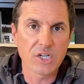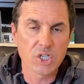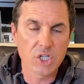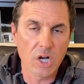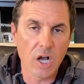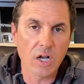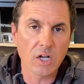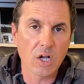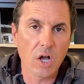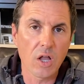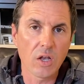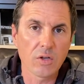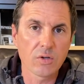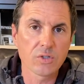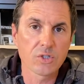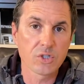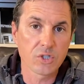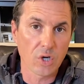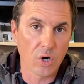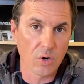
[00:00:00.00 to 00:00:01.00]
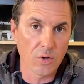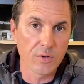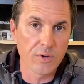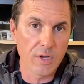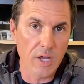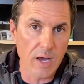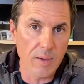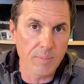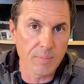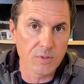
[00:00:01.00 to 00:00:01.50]
shot callers
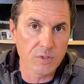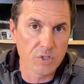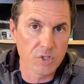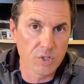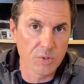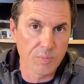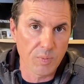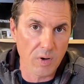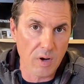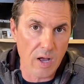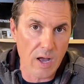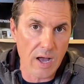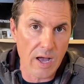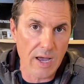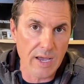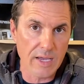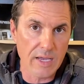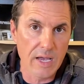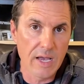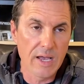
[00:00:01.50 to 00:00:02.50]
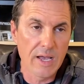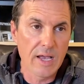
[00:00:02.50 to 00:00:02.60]
turned up super high